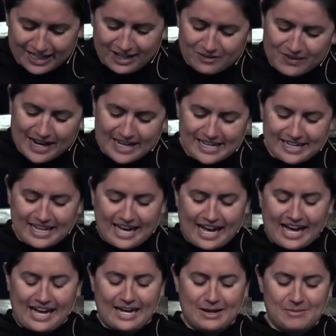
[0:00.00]
Right?
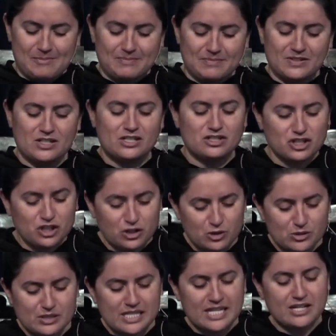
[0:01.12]
Um,
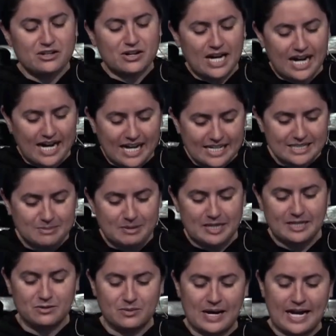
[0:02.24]
choosing your
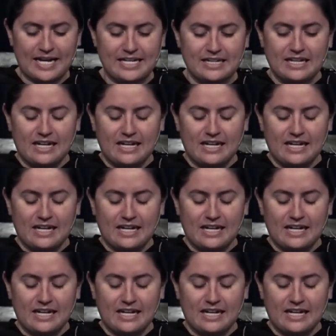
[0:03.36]
husband, right?